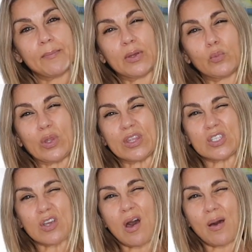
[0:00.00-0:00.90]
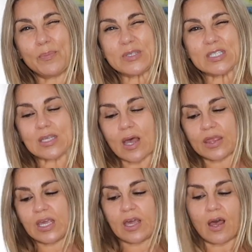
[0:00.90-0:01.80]
but with the tops, I
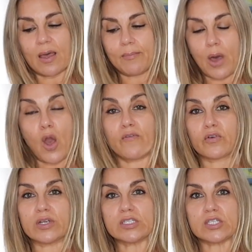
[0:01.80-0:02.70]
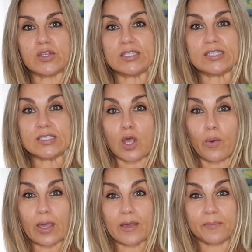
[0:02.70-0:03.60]
think I'm over it, so this is
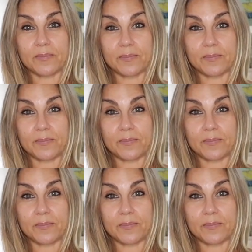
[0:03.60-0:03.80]
going.